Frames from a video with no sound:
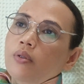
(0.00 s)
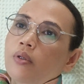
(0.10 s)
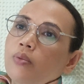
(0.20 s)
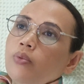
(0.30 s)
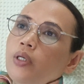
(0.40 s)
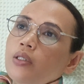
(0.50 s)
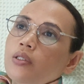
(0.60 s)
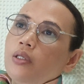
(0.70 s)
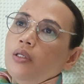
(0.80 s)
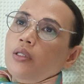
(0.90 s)
of
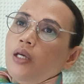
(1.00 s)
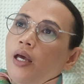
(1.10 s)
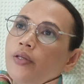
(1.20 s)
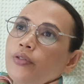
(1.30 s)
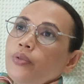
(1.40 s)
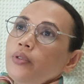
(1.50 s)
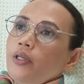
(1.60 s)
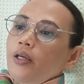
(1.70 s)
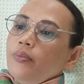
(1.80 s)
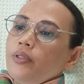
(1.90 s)
which it has two
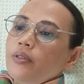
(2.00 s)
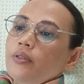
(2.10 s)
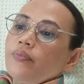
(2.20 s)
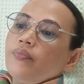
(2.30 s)
types: